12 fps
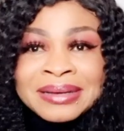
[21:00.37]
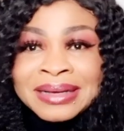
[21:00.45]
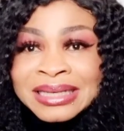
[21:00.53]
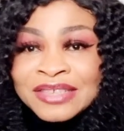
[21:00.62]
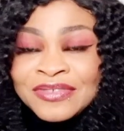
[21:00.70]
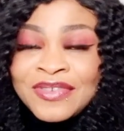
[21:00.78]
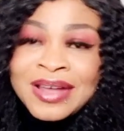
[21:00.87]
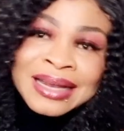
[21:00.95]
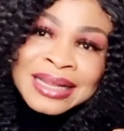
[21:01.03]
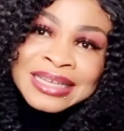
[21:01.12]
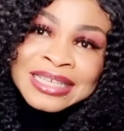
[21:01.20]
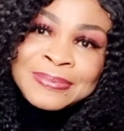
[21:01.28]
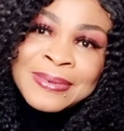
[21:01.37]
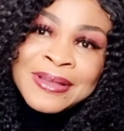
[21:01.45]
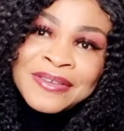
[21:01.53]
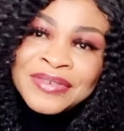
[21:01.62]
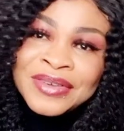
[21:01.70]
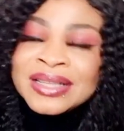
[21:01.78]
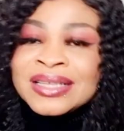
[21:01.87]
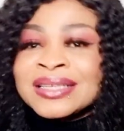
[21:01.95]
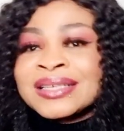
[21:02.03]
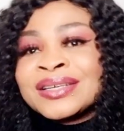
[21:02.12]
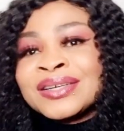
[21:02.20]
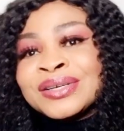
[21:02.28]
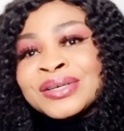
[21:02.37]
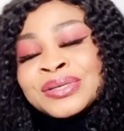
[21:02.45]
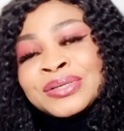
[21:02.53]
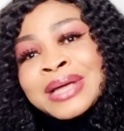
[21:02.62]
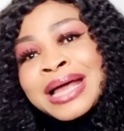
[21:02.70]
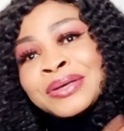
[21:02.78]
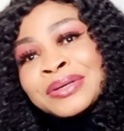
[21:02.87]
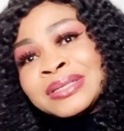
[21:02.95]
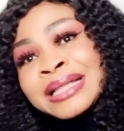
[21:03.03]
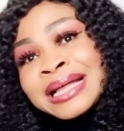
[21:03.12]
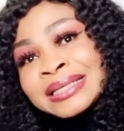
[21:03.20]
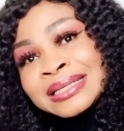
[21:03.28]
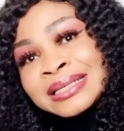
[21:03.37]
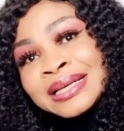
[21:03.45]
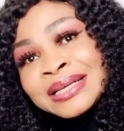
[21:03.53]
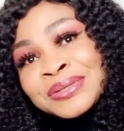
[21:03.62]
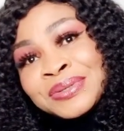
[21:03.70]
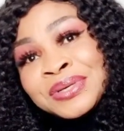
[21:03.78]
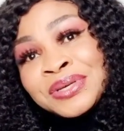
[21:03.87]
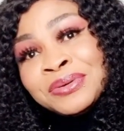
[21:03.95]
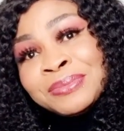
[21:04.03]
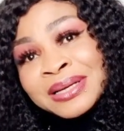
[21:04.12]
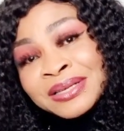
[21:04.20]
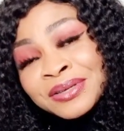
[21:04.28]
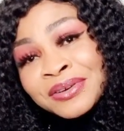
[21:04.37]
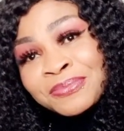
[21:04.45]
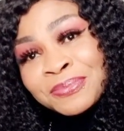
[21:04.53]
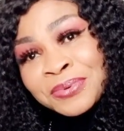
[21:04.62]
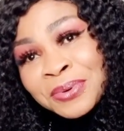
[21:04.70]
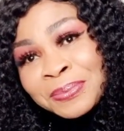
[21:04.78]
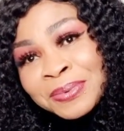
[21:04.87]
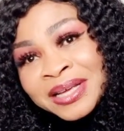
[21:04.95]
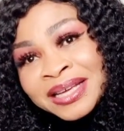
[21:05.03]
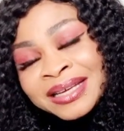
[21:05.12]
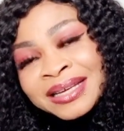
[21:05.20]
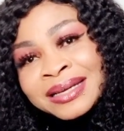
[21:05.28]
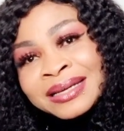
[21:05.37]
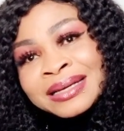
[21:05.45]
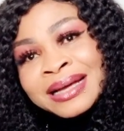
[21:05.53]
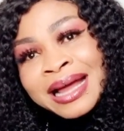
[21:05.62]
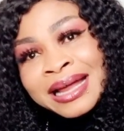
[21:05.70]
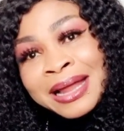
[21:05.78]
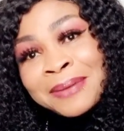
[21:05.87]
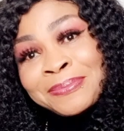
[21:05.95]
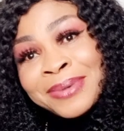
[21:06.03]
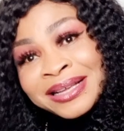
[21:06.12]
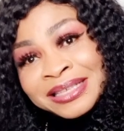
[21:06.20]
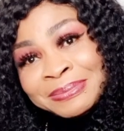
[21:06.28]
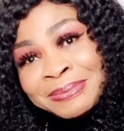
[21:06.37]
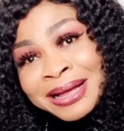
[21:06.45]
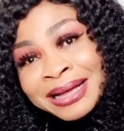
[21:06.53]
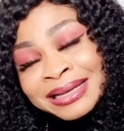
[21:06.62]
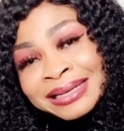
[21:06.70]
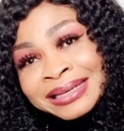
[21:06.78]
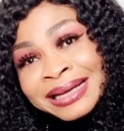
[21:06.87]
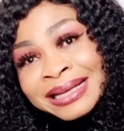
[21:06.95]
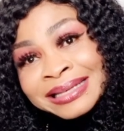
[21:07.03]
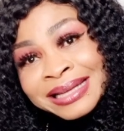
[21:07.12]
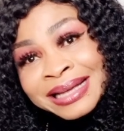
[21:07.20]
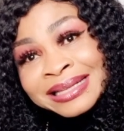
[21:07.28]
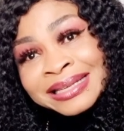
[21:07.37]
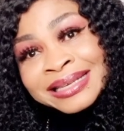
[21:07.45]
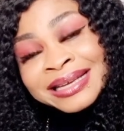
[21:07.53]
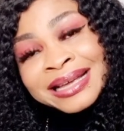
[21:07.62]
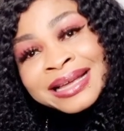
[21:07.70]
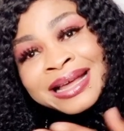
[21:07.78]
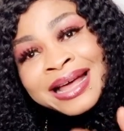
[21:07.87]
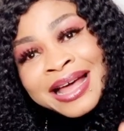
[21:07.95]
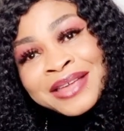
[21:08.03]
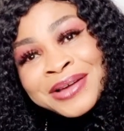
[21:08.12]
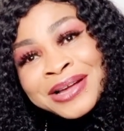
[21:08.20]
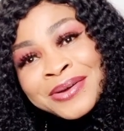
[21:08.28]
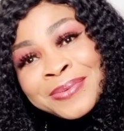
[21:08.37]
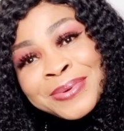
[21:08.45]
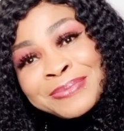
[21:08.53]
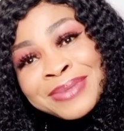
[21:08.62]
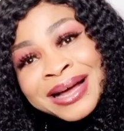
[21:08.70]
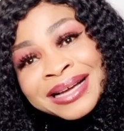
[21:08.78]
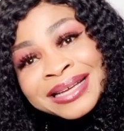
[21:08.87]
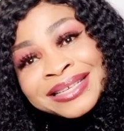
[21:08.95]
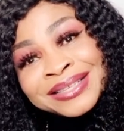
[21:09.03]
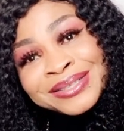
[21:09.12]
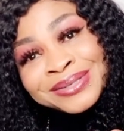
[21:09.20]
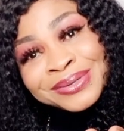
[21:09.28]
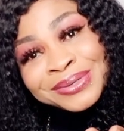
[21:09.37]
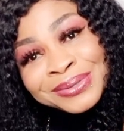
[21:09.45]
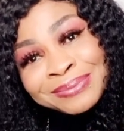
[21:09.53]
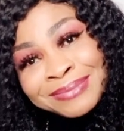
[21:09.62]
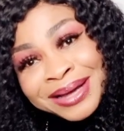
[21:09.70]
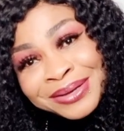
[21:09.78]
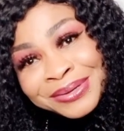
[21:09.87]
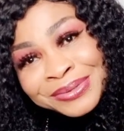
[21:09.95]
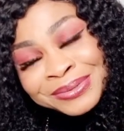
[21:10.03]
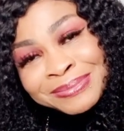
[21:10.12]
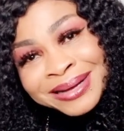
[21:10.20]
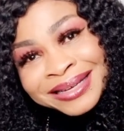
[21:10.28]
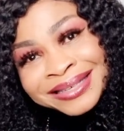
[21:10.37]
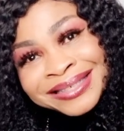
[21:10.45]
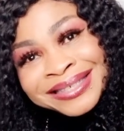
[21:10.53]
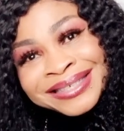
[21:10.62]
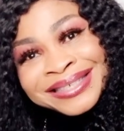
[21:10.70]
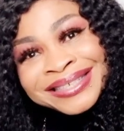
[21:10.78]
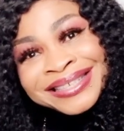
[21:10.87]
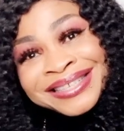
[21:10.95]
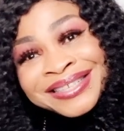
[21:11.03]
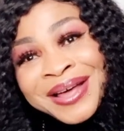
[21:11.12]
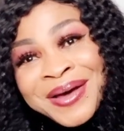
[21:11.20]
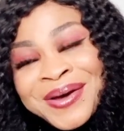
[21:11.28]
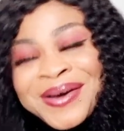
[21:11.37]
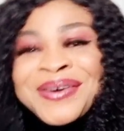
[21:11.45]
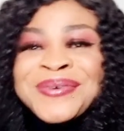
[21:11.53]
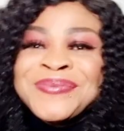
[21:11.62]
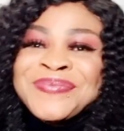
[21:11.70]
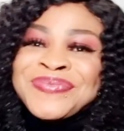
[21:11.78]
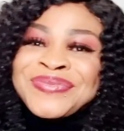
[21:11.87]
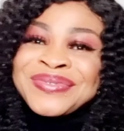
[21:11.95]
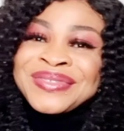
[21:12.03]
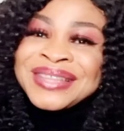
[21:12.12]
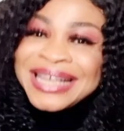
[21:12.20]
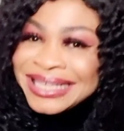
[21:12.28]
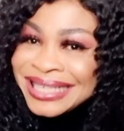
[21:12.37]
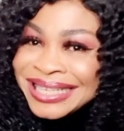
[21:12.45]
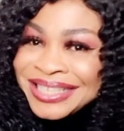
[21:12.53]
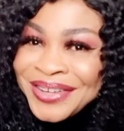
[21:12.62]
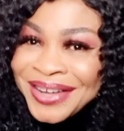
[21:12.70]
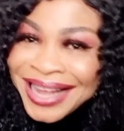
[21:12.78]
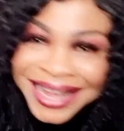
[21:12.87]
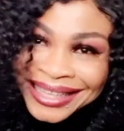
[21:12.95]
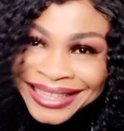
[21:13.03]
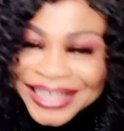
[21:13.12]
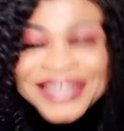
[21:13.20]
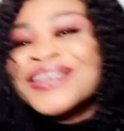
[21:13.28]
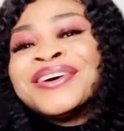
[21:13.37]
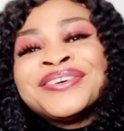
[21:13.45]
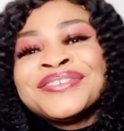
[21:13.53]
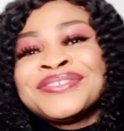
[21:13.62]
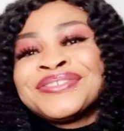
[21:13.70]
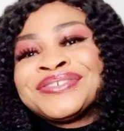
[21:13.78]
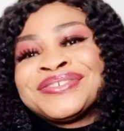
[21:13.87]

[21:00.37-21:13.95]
It's fine and it's perfect. So I used last year to heal myself properly, and I bounced back. I said, I am coming back to my YouTuber. So this is your Candy Love